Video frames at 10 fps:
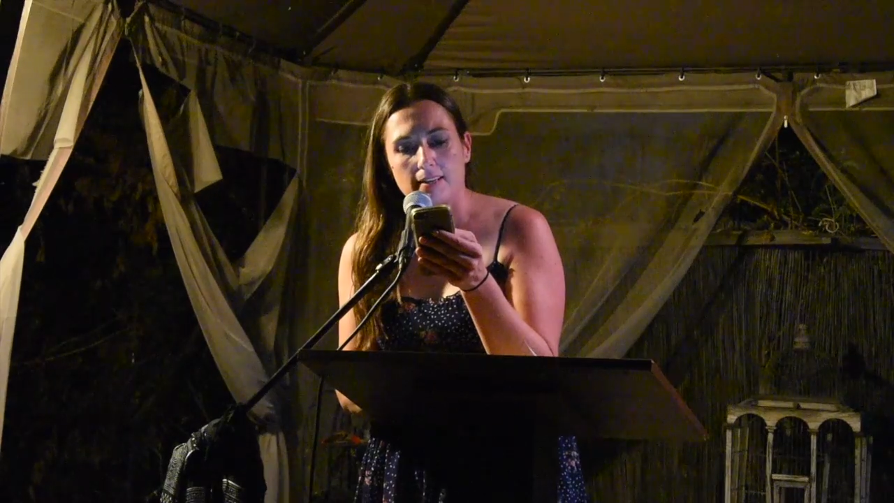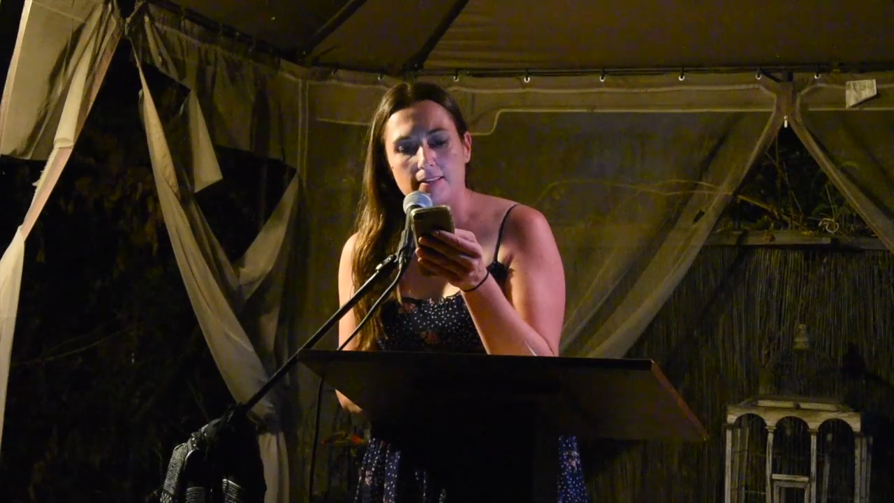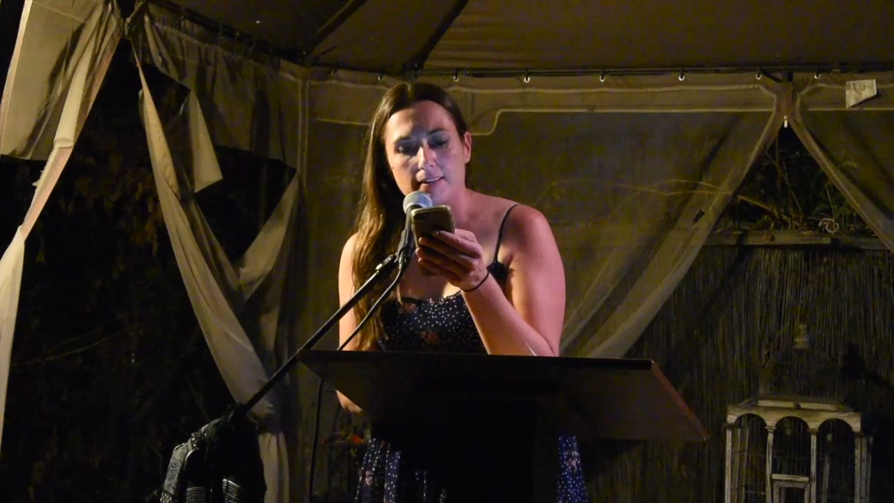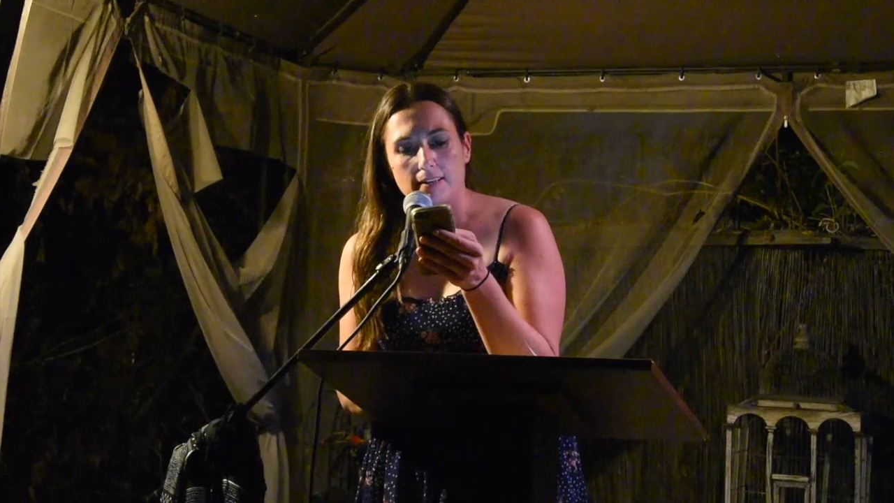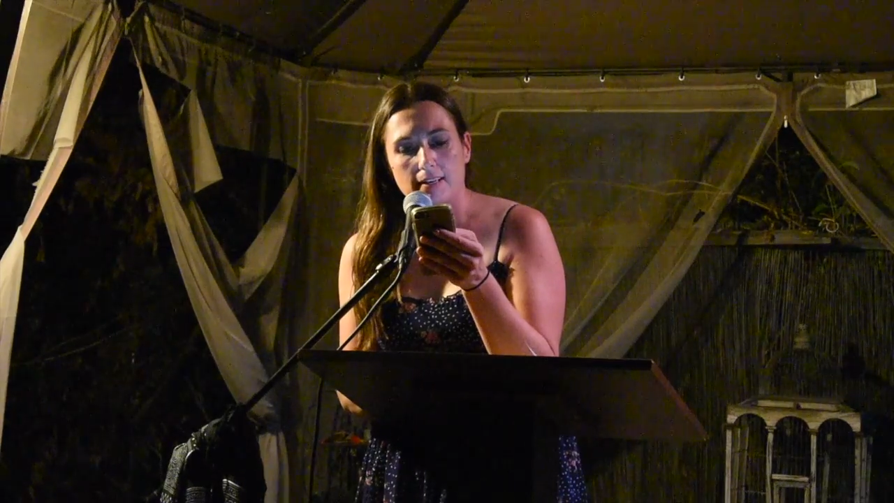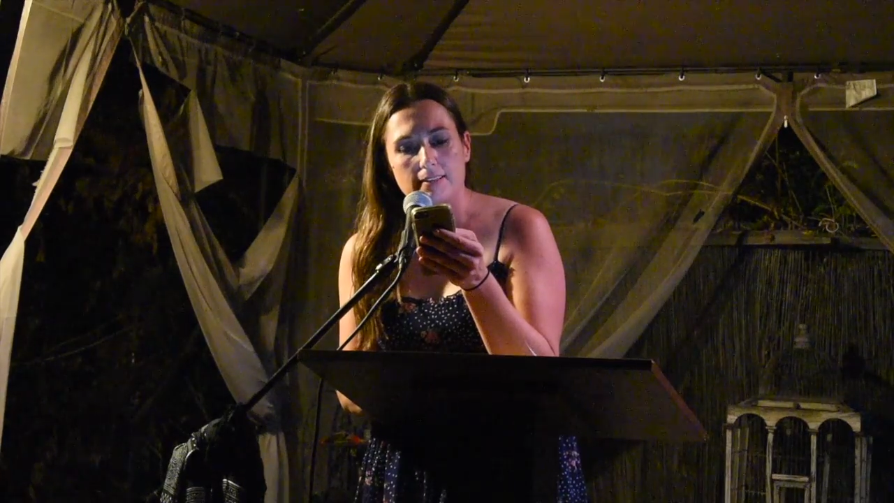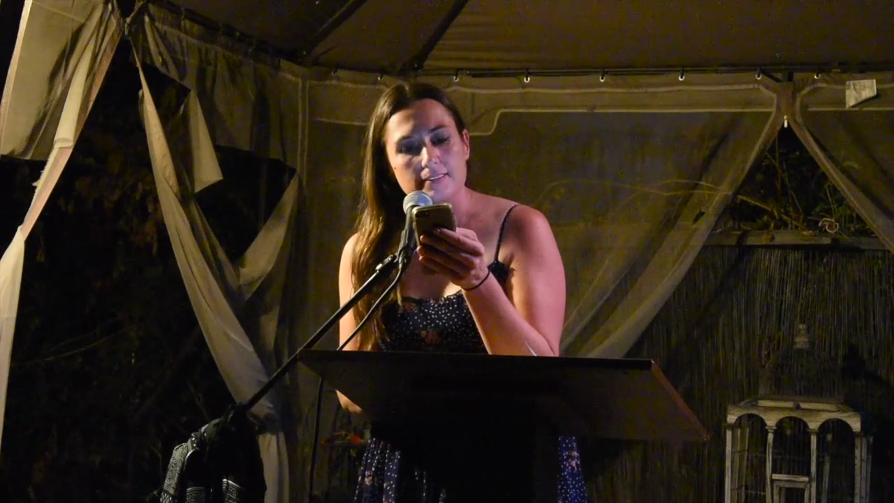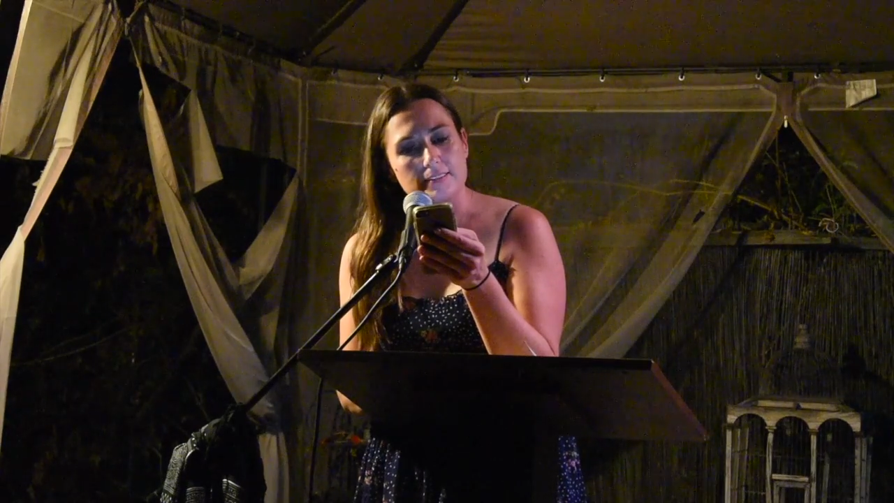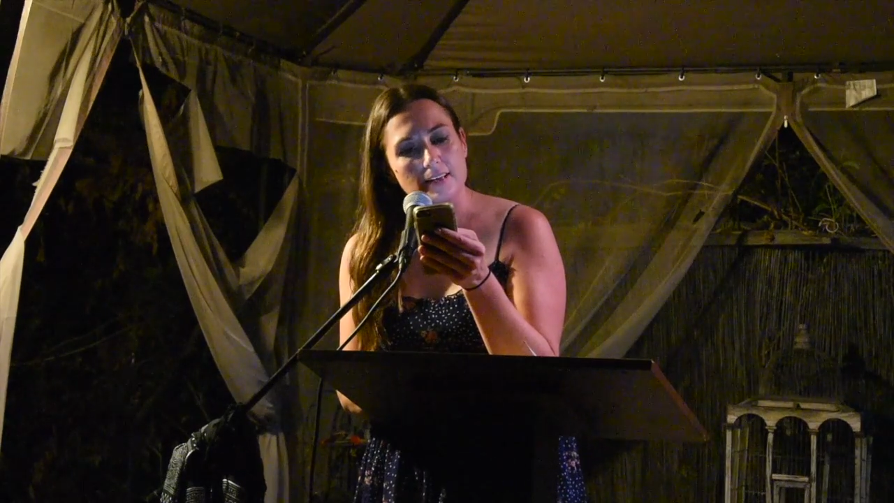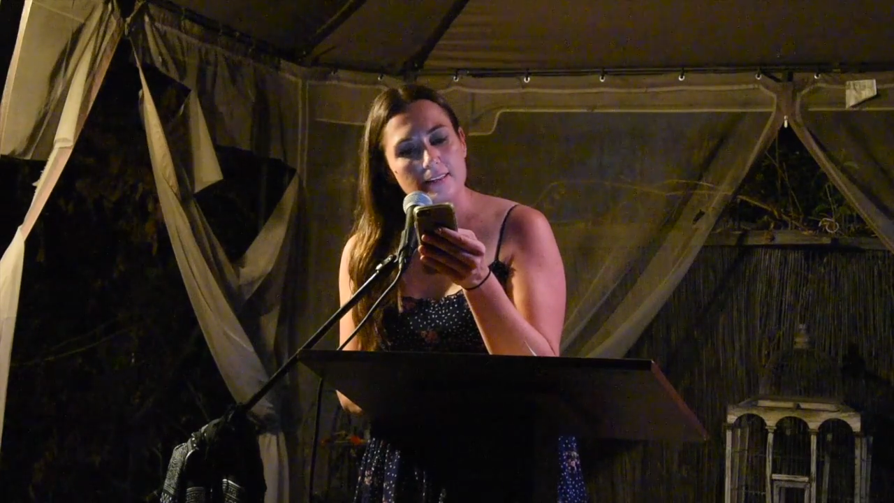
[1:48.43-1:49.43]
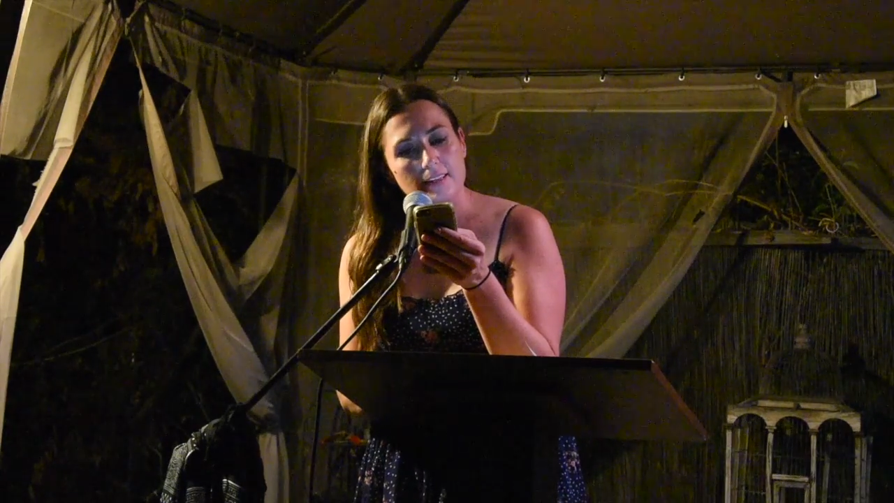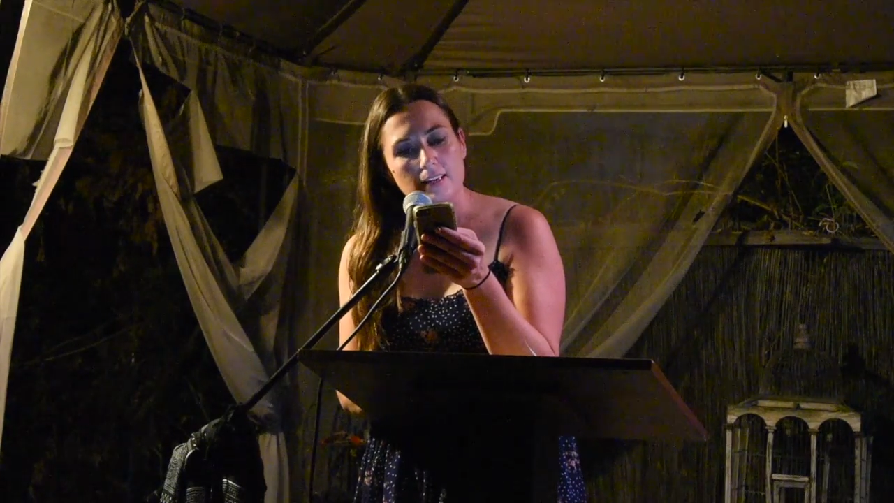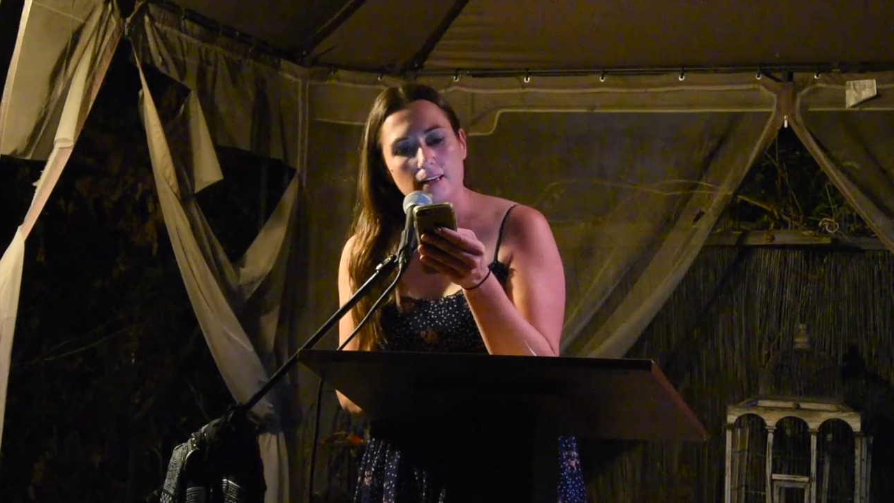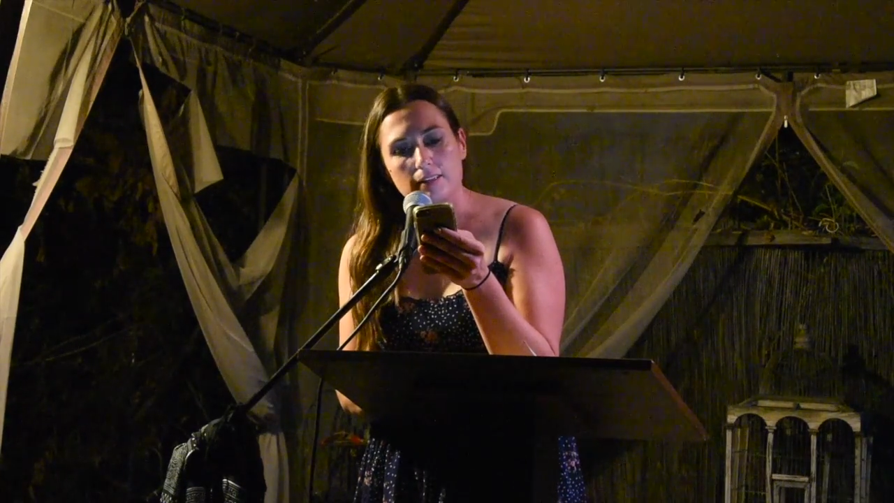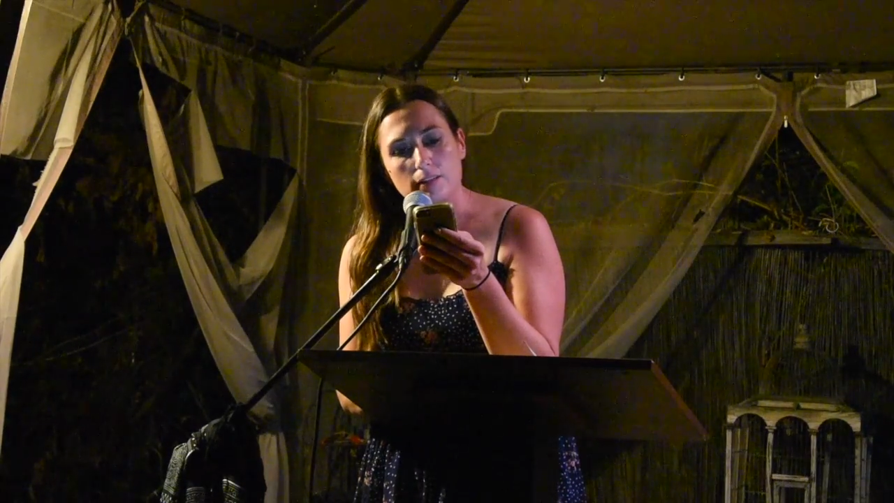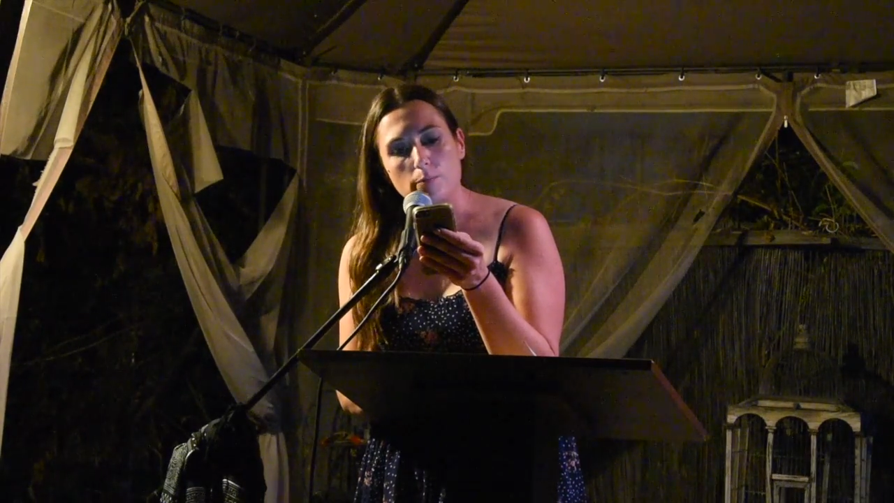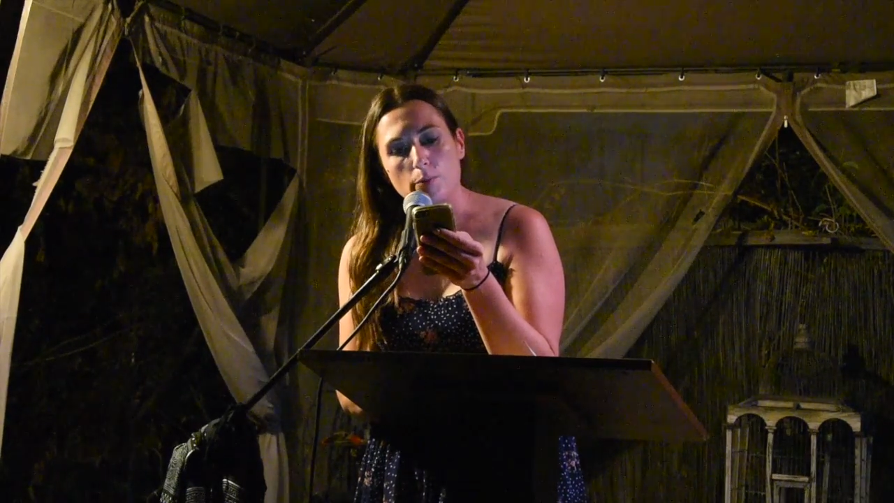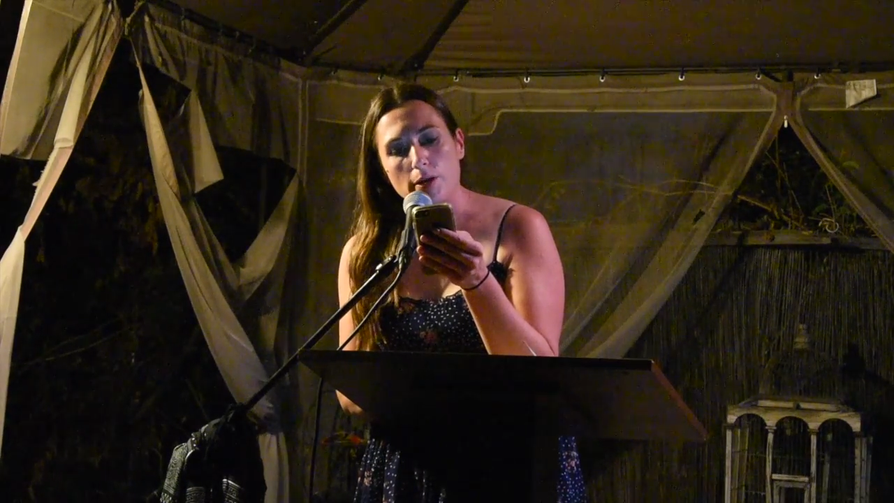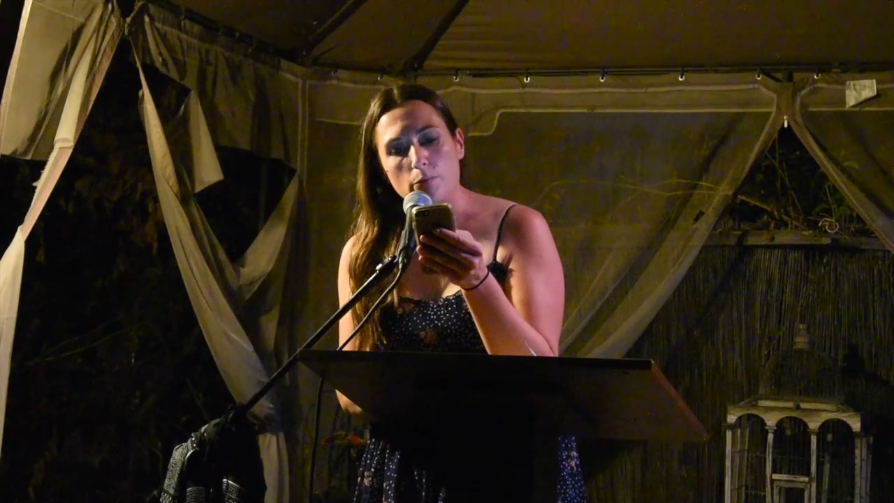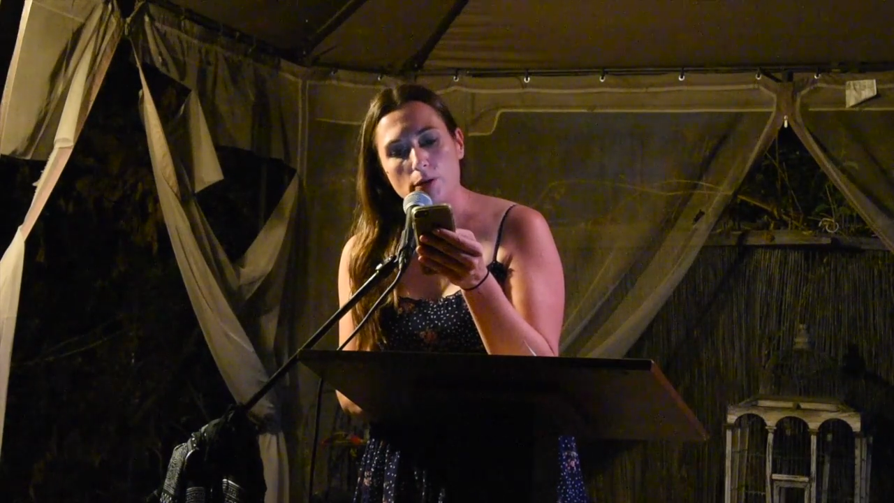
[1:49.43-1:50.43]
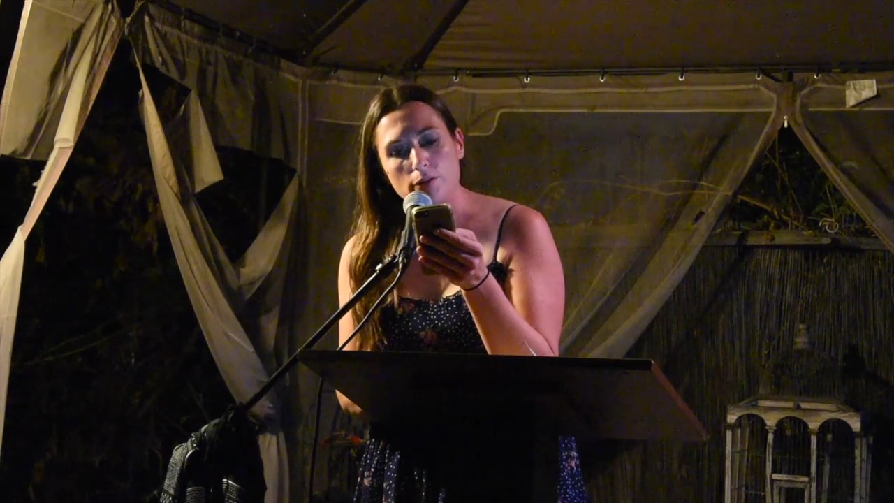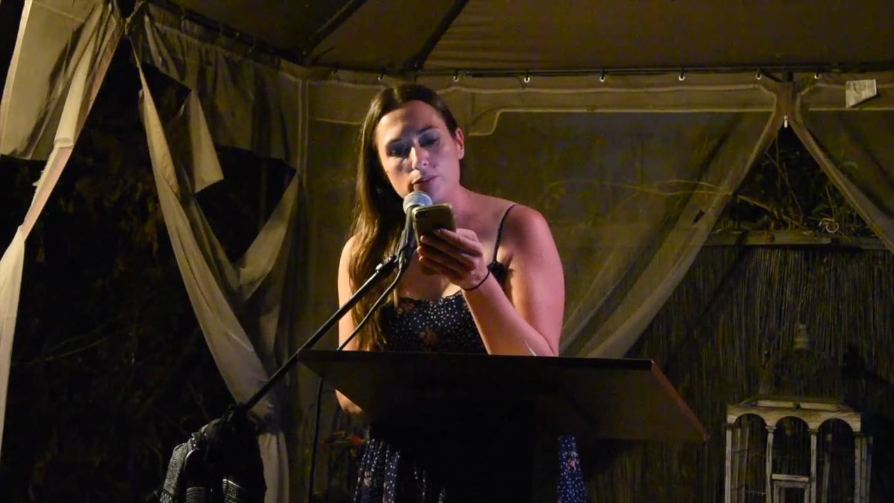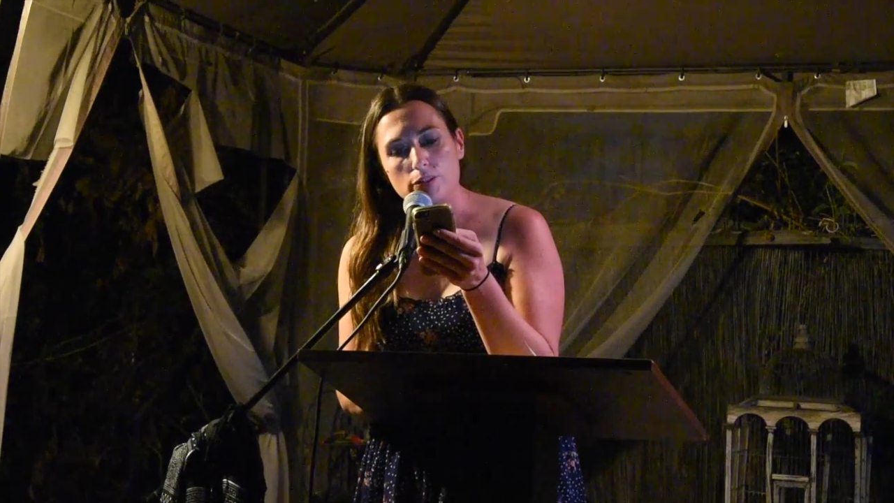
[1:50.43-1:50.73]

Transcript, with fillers: there is nothing a little boy won't